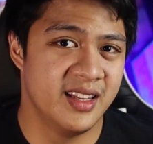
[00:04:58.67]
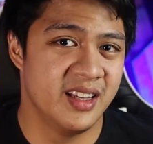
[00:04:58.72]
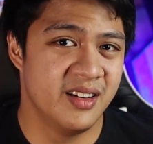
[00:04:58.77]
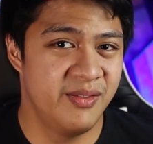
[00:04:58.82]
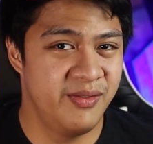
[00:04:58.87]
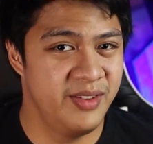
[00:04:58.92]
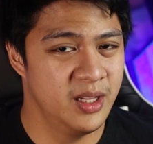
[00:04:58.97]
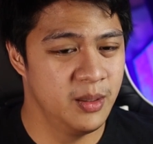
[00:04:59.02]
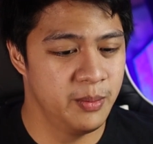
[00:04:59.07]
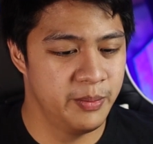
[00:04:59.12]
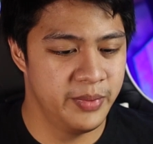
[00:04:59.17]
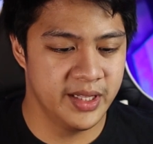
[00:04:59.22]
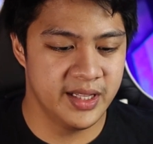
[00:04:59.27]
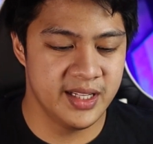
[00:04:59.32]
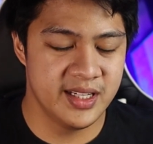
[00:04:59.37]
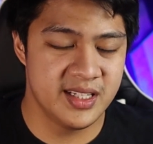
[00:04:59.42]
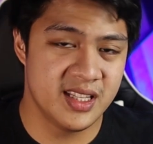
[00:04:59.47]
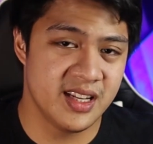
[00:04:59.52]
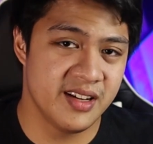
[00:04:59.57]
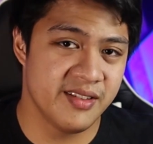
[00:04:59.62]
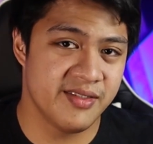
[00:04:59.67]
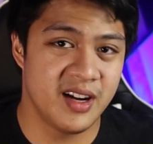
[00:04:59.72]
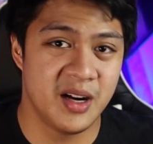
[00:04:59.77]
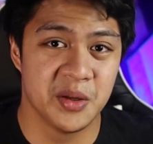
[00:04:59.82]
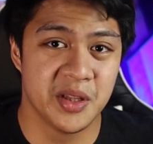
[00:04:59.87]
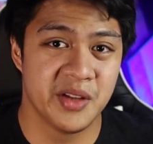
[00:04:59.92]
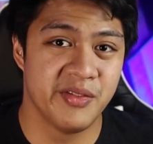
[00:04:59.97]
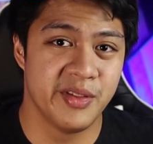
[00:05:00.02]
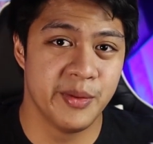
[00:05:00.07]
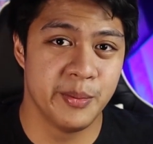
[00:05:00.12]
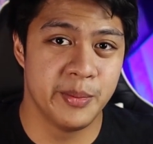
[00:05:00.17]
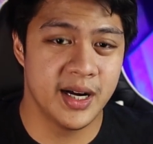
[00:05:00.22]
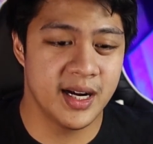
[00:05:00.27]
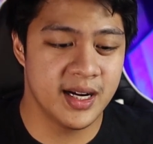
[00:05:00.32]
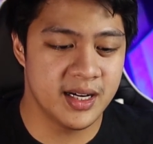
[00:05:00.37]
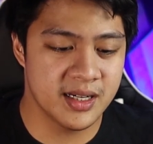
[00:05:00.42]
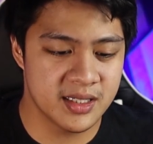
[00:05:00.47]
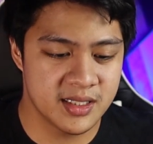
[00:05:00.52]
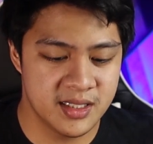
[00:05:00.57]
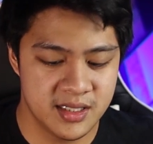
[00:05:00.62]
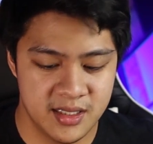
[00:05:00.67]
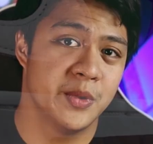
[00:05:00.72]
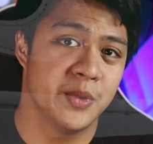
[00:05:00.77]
did feel pretty stiff out of the box.